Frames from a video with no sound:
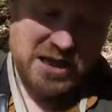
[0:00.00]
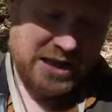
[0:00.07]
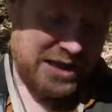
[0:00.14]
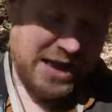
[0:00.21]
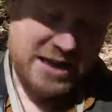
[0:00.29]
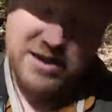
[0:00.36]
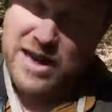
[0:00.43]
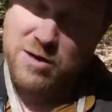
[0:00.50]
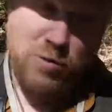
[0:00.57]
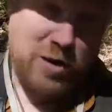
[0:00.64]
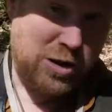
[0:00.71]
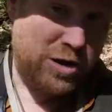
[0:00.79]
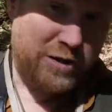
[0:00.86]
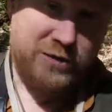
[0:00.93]
they
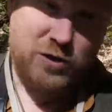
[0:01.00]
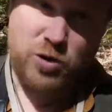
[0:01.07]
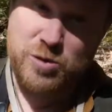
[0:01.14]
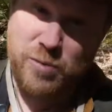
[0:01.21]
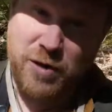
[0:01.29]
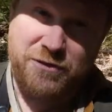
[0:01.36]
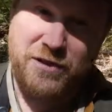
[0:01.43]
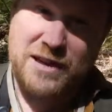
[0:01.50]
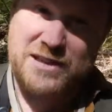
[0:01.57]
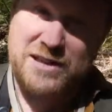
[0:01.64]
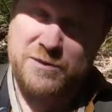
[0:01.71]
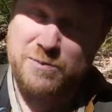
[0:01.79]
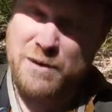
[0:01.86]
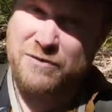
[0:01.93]
will, of course,
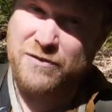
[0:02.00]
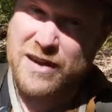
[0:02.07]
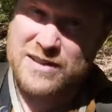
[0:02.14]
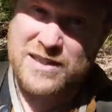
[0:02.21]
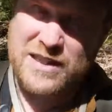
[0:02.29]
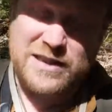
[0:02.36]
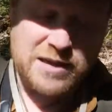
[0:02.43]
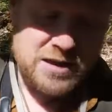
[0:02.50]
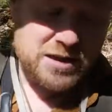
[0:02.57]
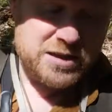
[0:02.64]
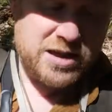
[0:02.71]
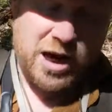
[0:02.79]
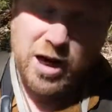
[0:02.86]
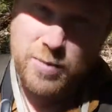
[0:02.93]
be fixing
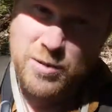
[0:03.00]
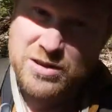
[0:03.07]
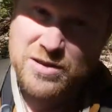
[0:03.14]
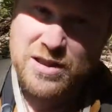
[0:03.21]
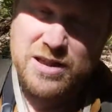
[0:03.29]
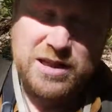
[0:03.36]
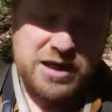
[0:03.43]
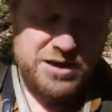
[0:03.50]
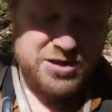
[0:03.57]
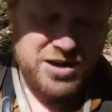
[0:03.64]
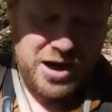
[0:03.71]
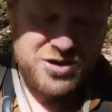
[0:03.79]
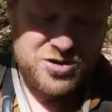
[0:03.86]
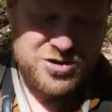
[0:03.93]
carbon and
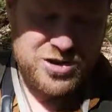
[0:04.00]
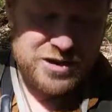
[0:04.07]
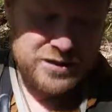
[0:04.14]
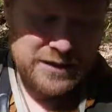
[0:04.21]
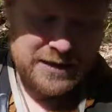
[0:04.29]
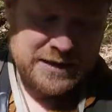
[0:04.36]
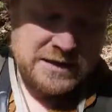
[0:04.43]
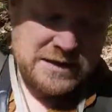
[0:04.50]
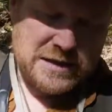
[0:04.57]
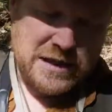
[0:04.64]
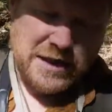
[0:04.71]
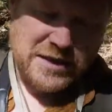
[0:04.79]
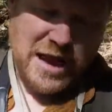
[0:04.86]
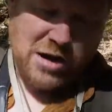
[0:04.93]
nitrogen,
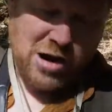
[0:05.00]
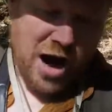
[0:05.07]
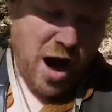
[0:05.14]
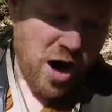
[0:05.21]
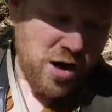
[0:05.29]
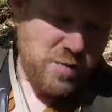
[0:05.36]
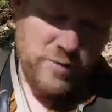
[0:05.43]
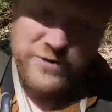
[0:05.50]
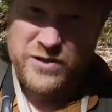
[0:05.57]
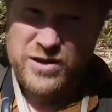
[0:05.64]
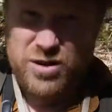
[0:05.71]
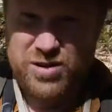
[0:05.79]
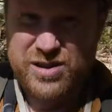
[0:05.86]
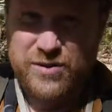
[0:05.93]
and they're a home for
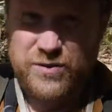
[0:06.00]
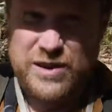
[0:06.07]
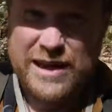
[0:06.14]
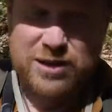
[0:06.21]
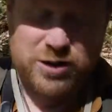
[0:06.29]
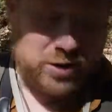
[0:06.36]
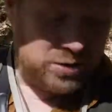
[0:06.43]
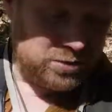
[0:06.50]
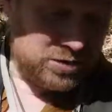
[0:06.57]
lots of little